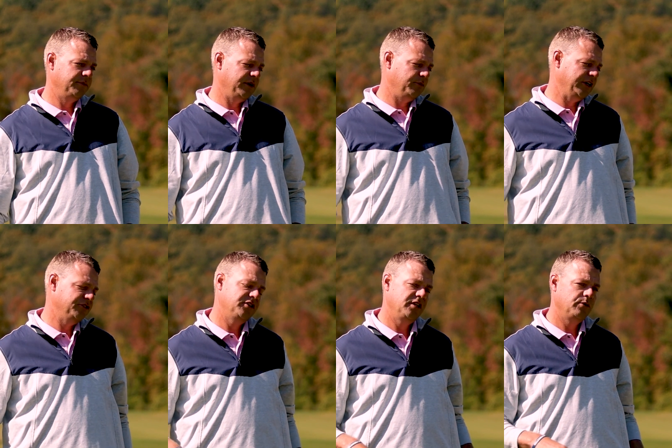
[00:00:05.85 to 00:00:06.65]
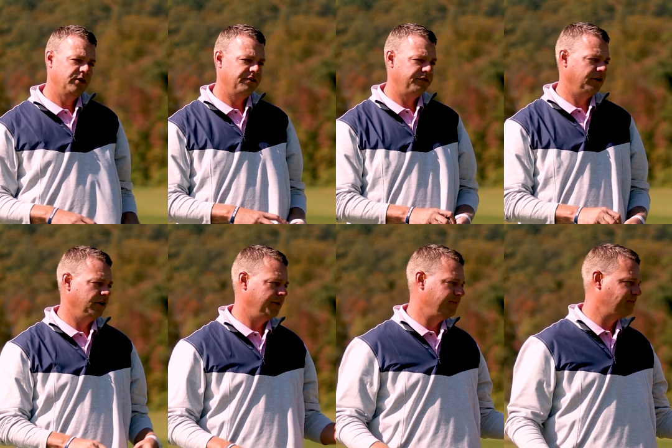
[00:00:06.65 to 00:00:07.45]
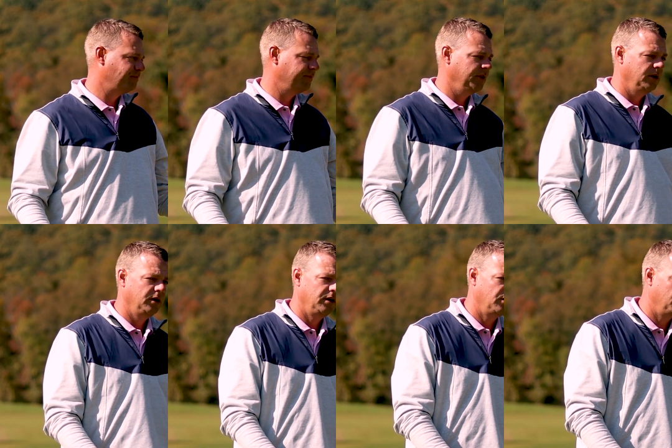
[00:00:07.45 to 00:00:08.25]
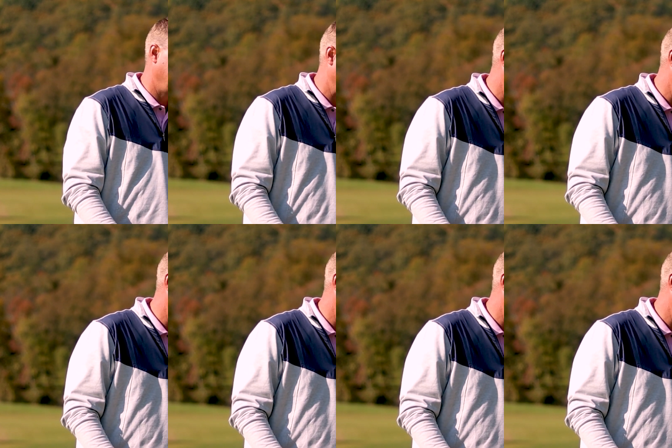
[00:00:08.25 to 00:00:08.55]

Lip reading: I mean, I'm ranging anywhere from, like